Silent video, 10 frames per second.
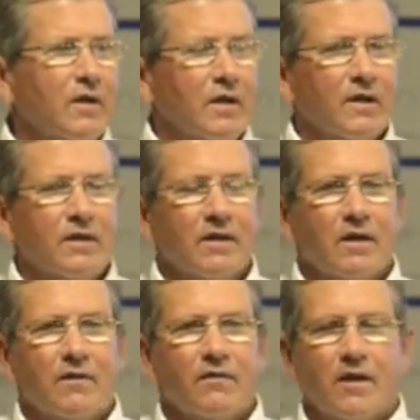and
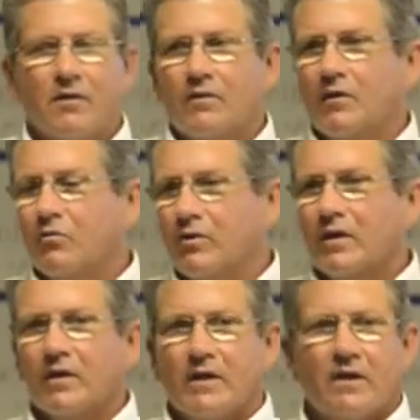they
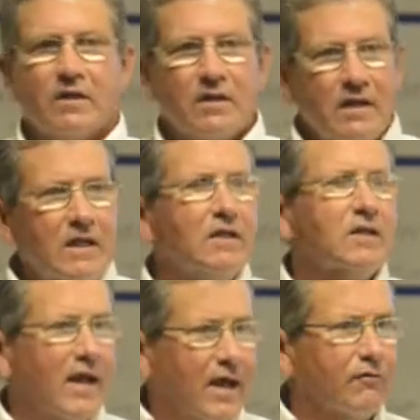really need
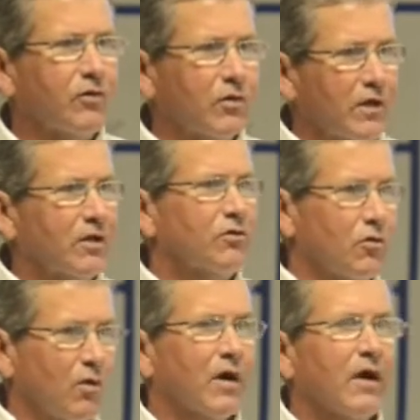to have good
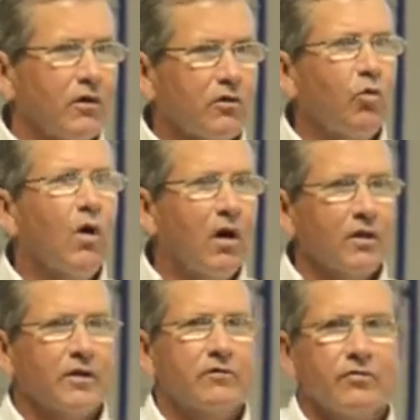indoor air
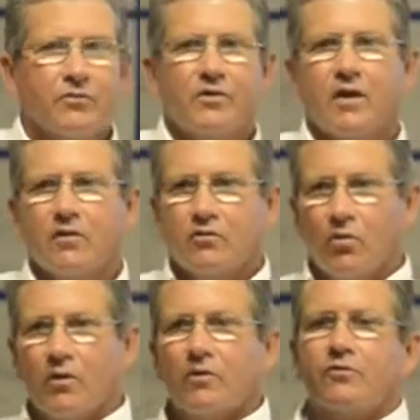quality, from
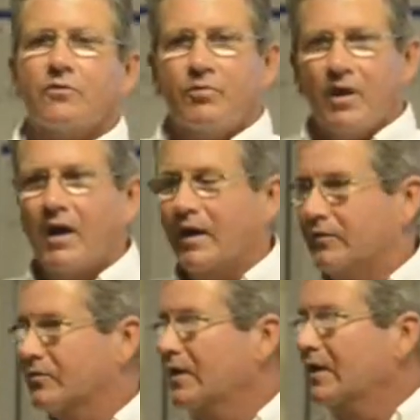janitorial
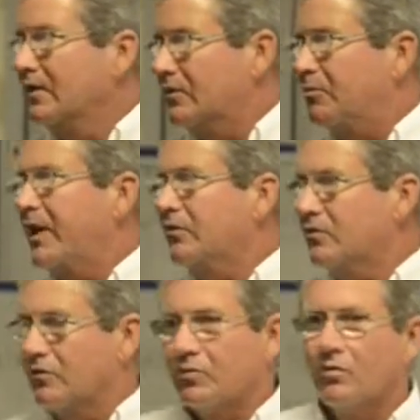supplies to pest
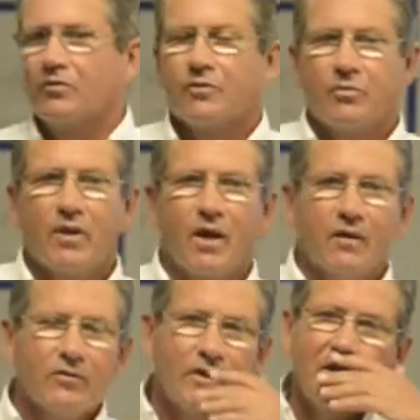control
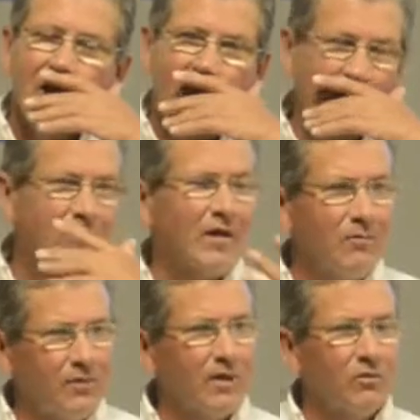supplies. And the same
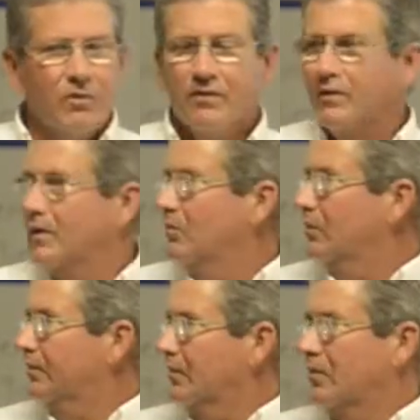thing with
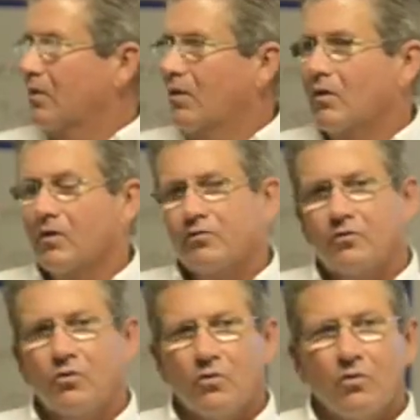all our
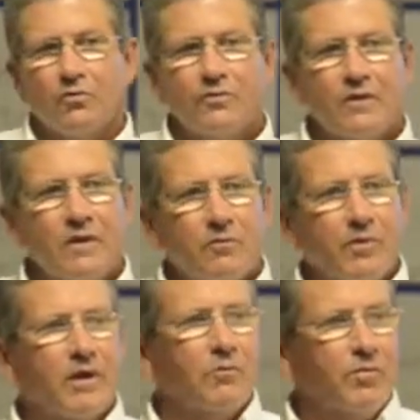schools,
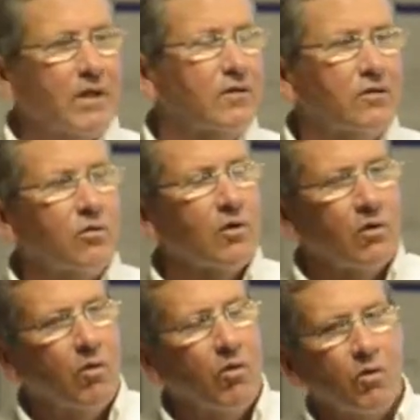be it new or
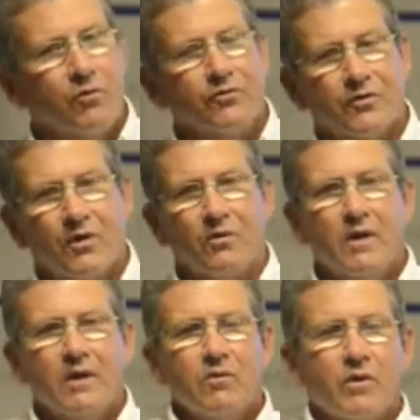old. So
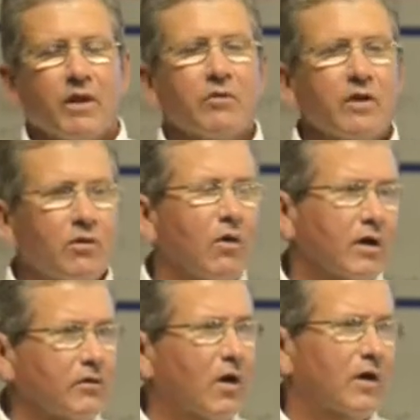what I really want
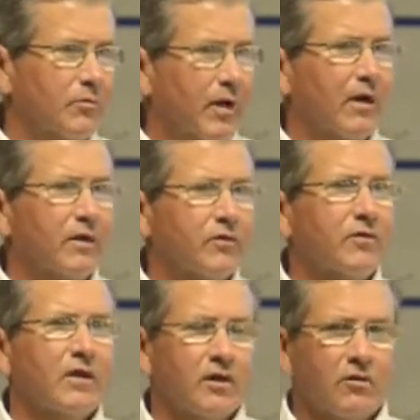to talk about is
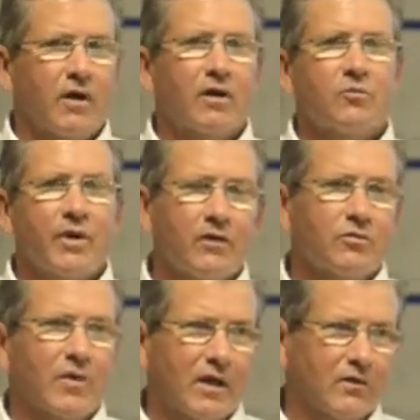the integrated
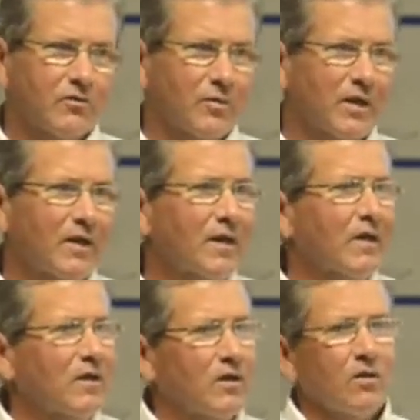pest management.
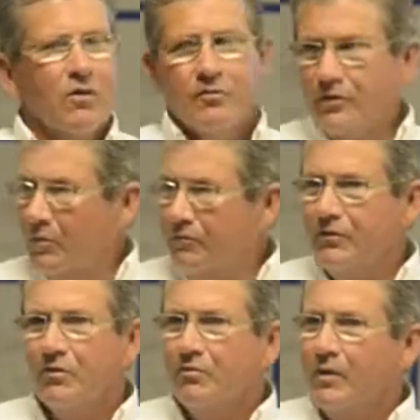You know, some of
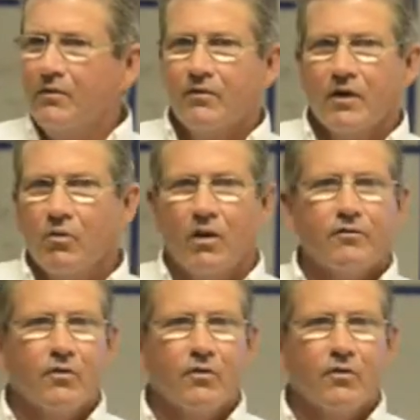you may very well